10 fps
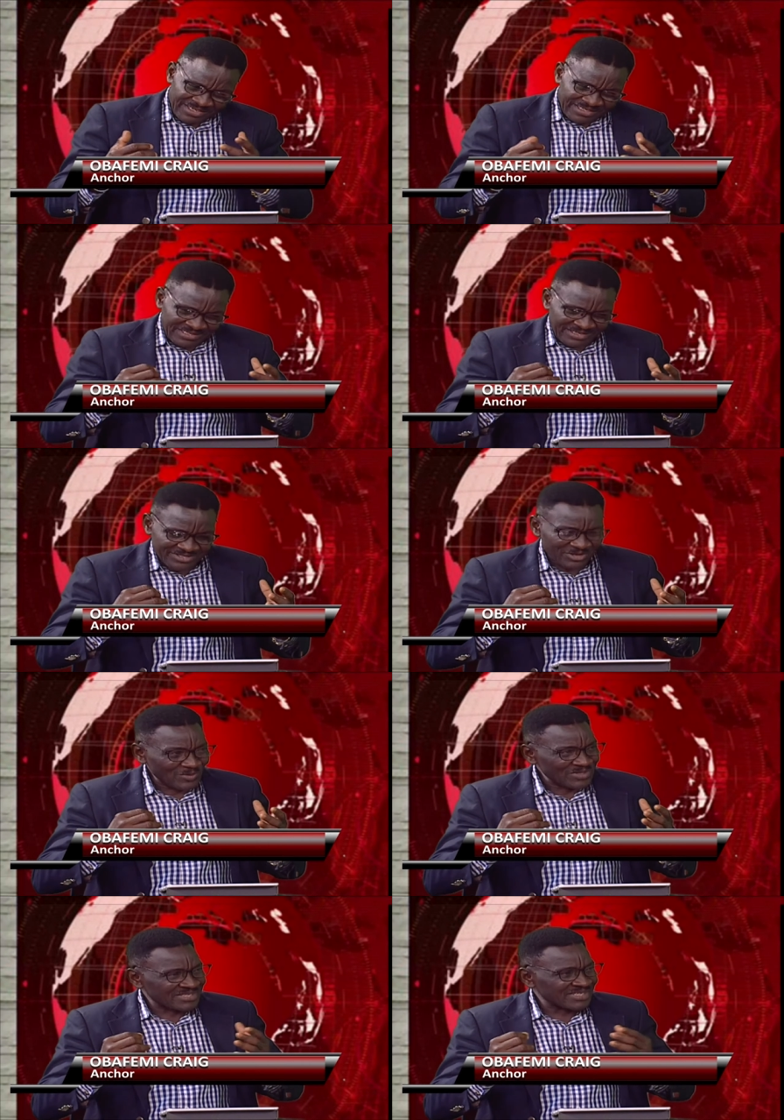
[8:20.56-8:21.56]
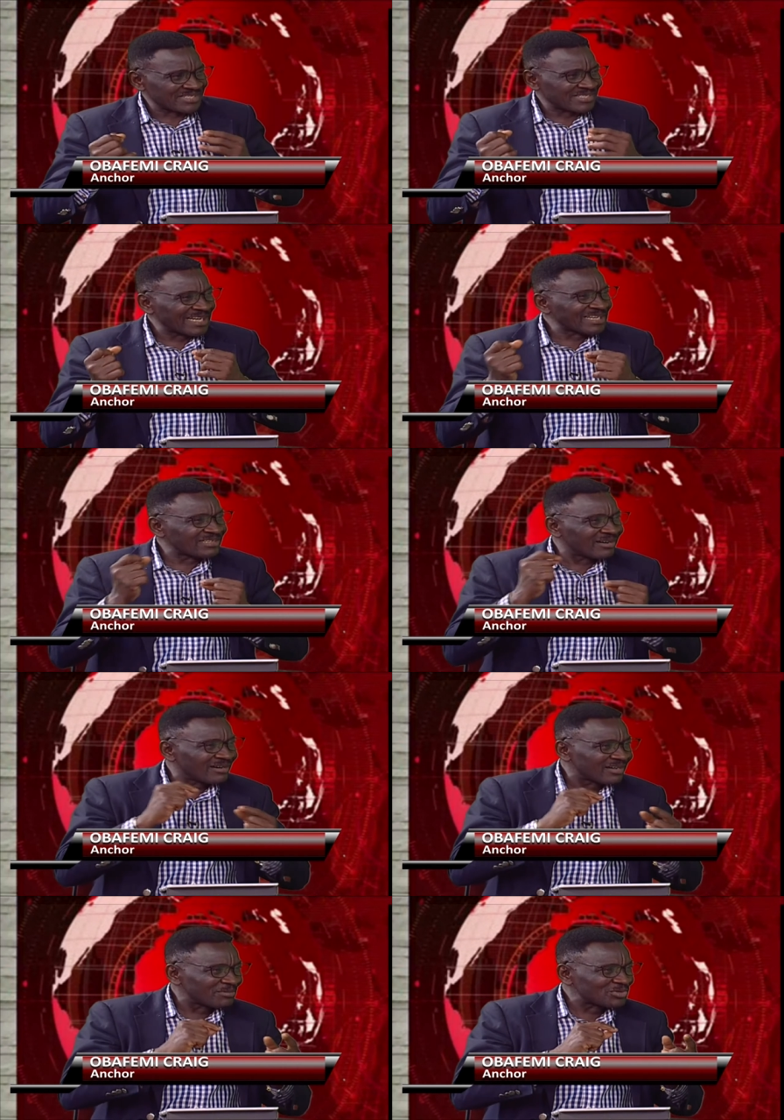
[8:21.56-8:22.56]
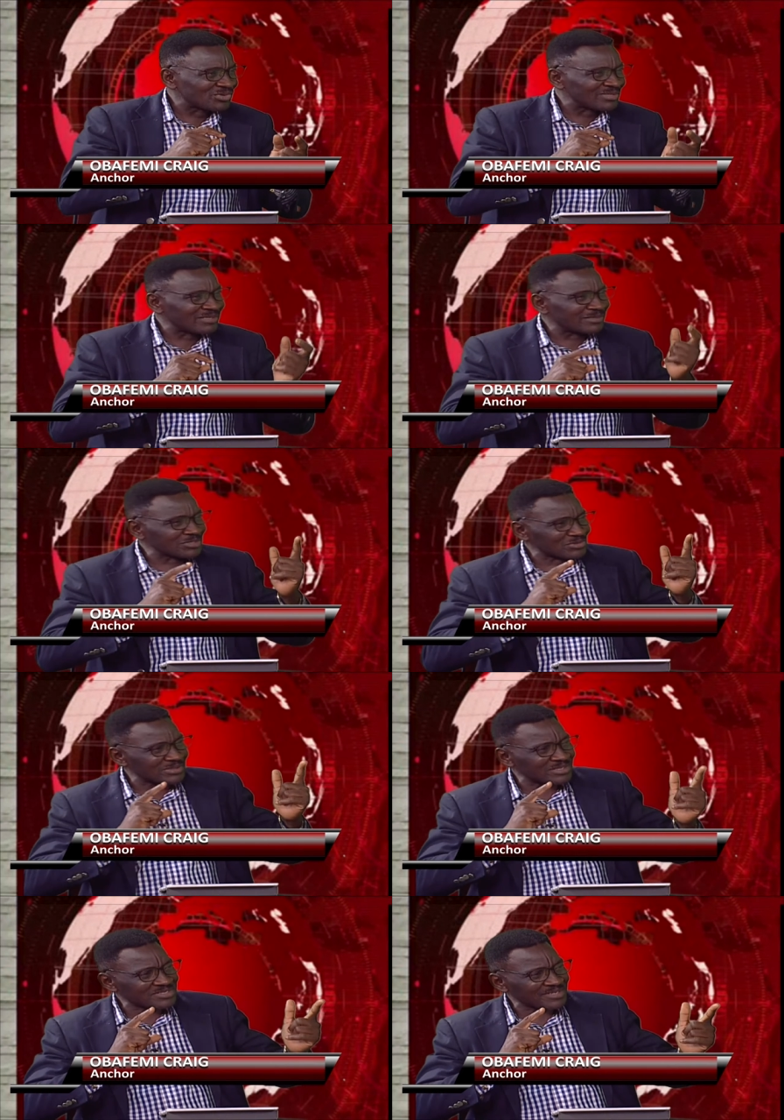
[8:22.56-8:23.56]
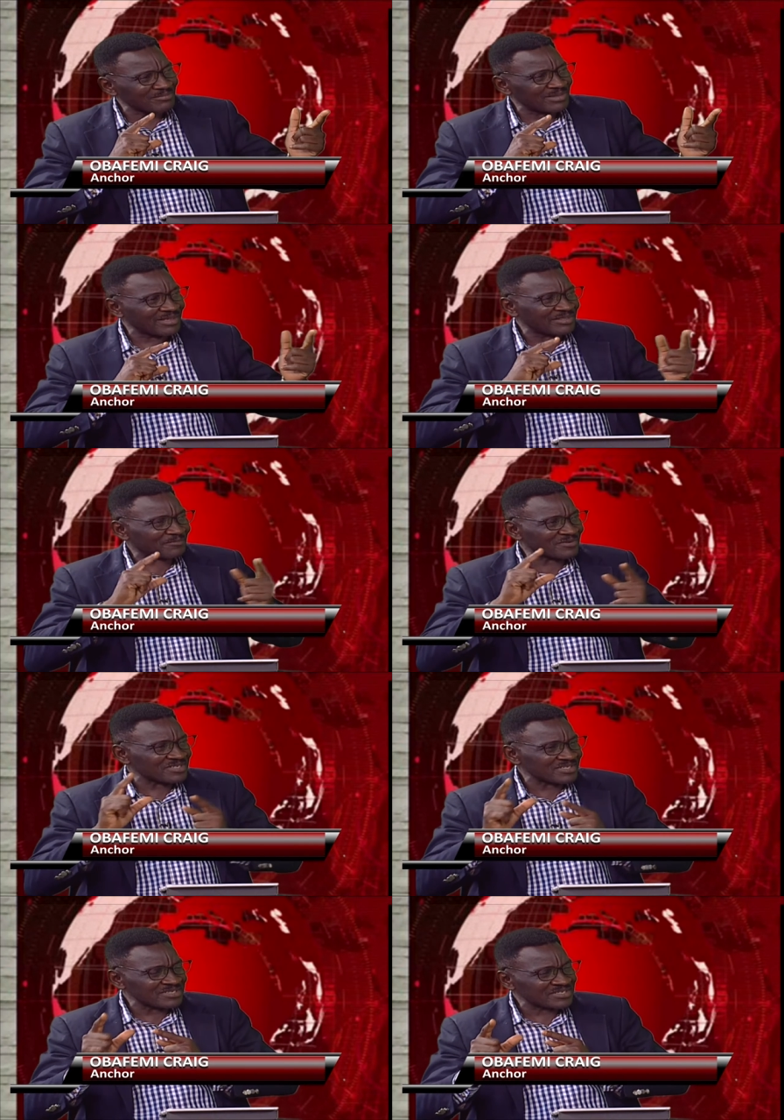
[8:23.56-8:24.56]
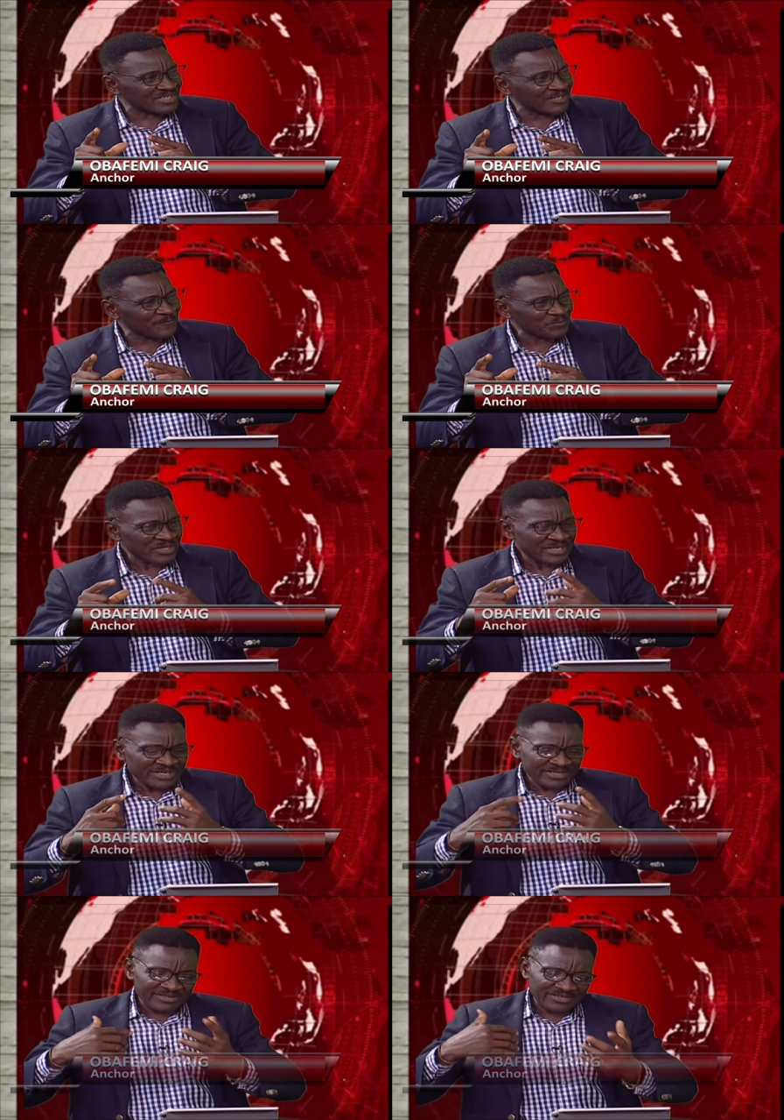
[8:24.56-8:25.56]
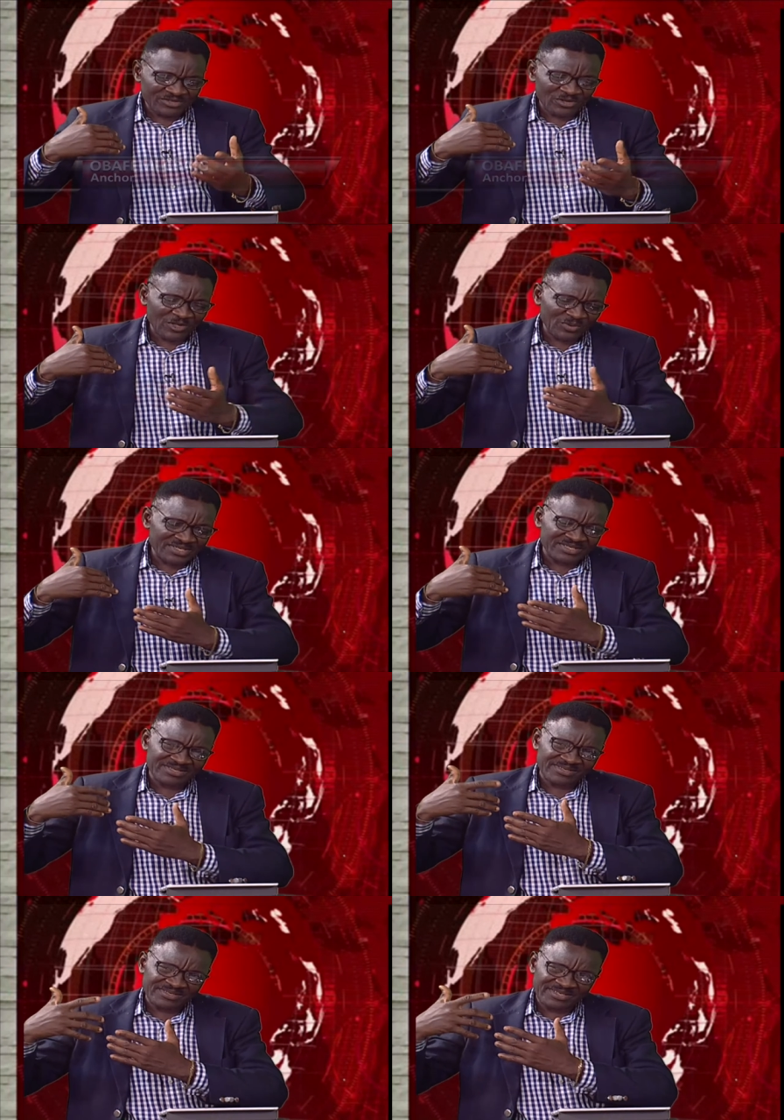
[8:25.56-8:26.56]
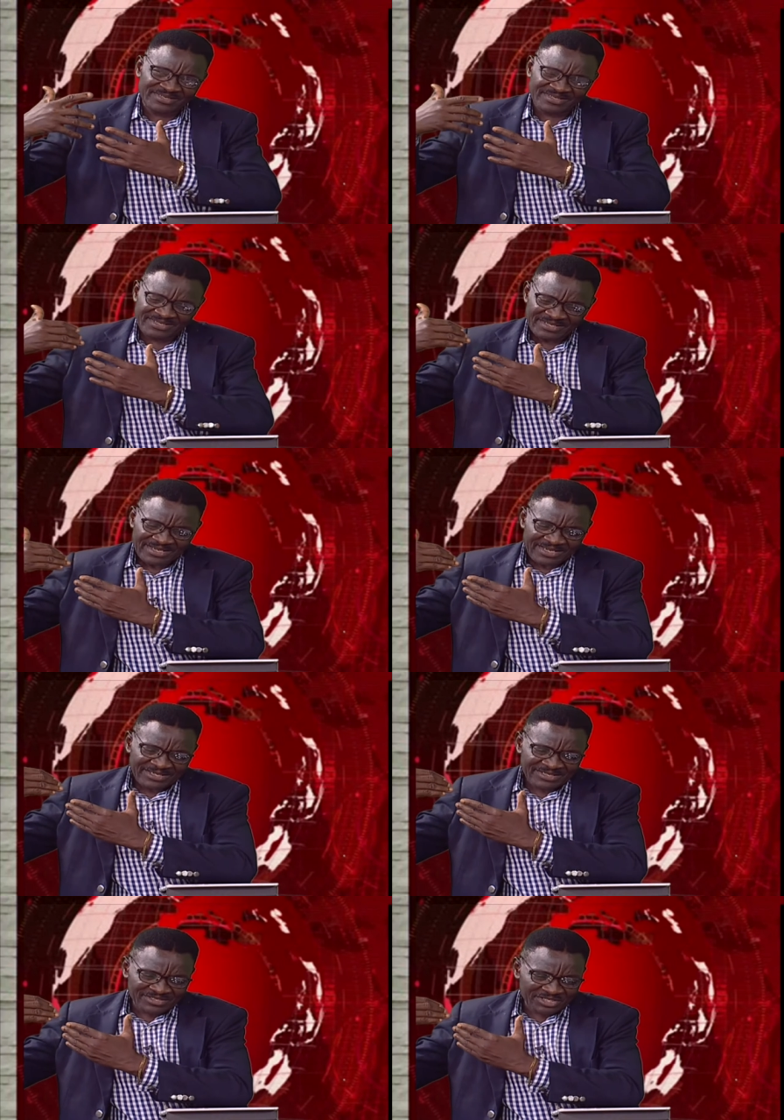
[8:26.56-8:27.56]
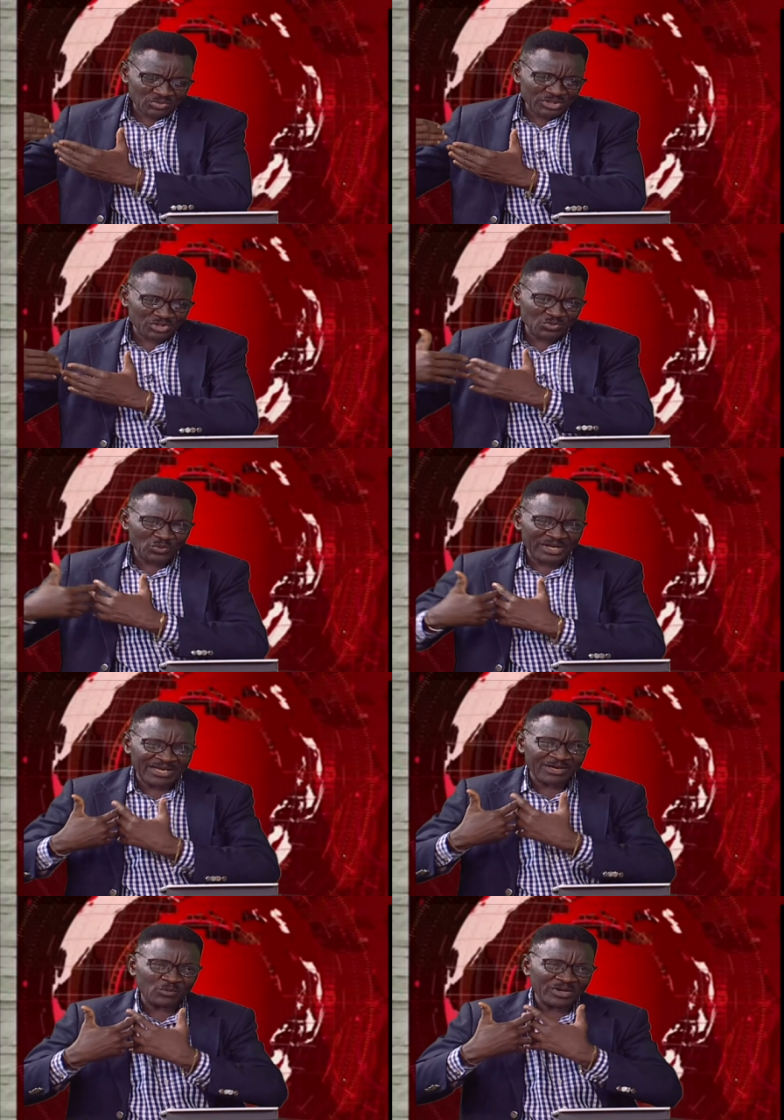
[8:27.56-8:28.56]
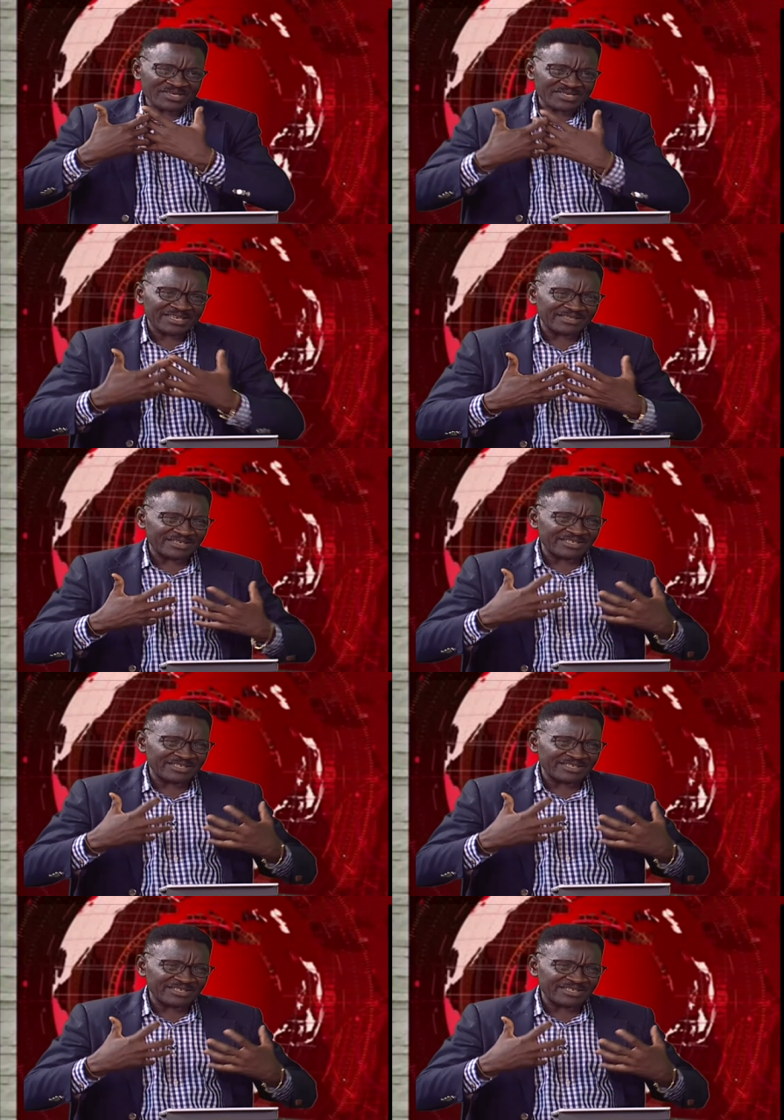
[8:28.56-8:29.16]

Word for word: there is always this ding-dong between the National Assembly and the presidency. There is always this situation where we are saying that